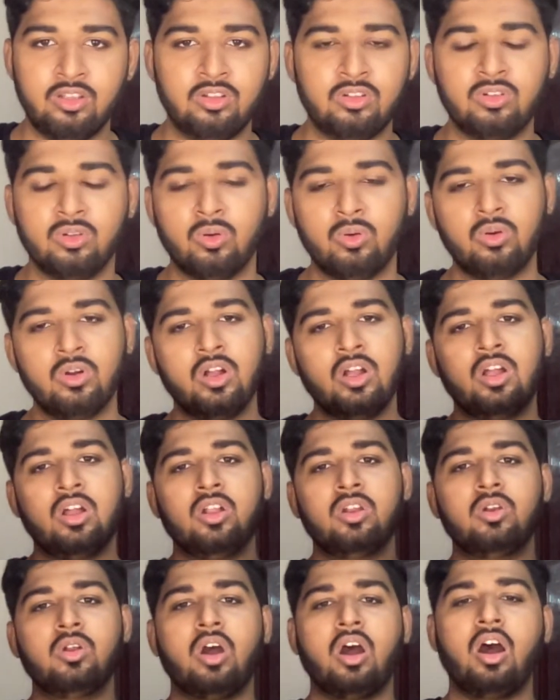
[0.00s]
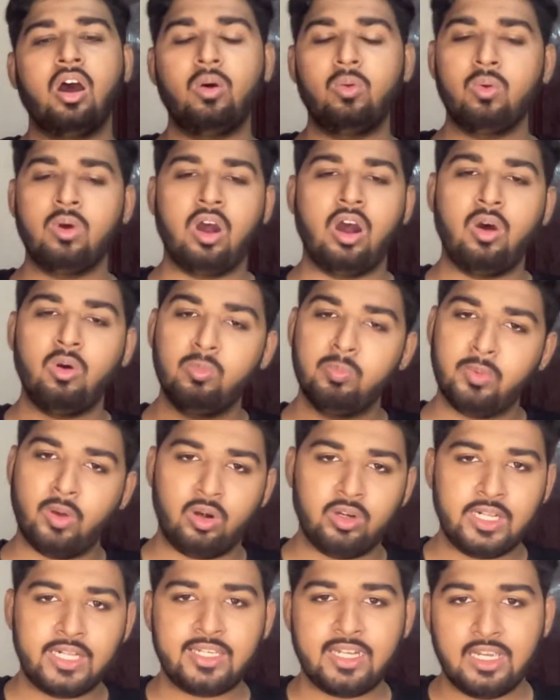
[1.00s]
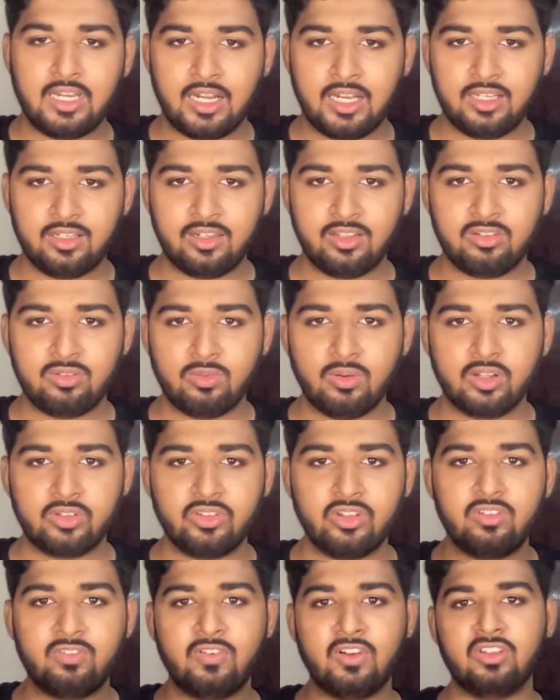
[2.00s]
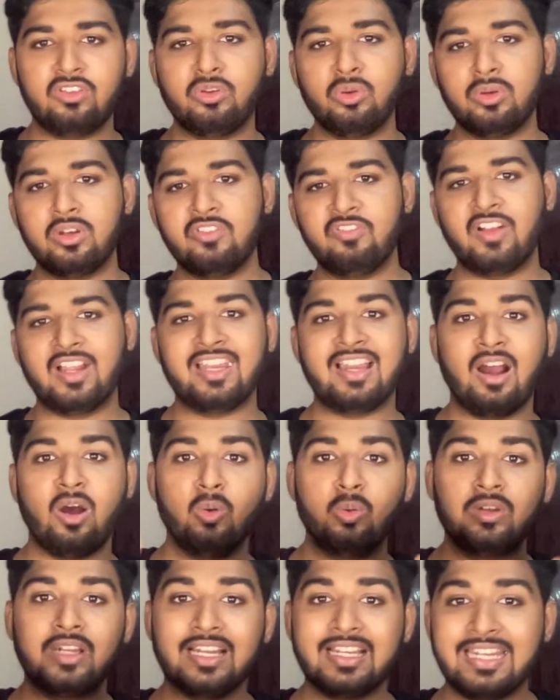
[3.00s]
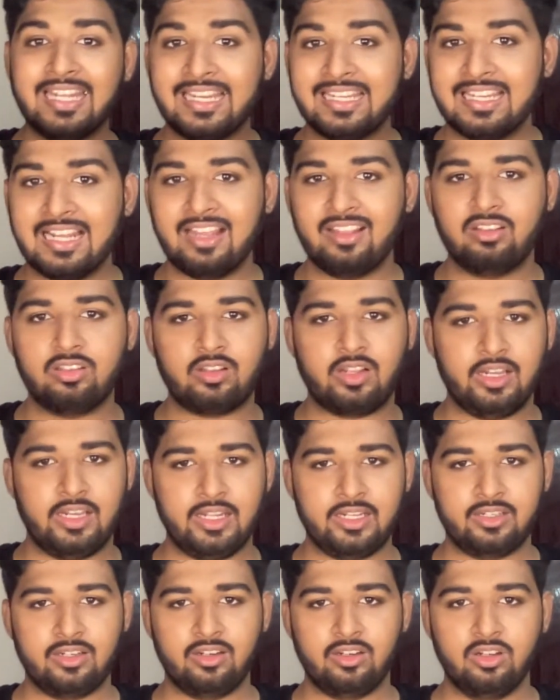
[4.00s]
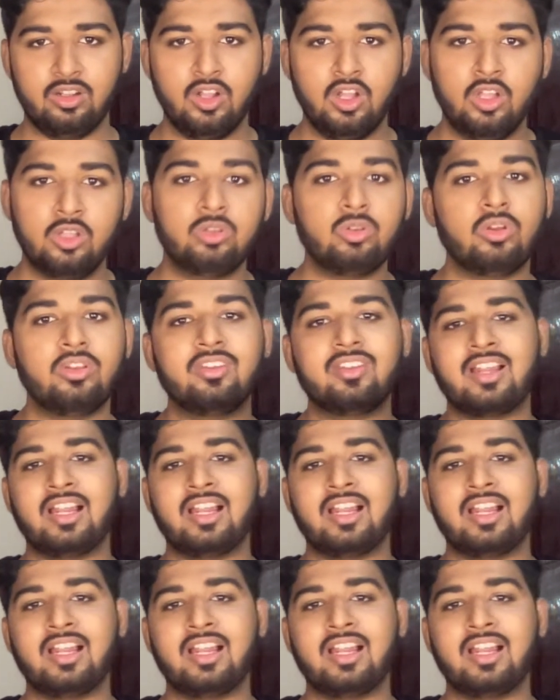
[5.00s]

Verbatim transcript: so how, how product analytics works is first you define how the data is collected. So it's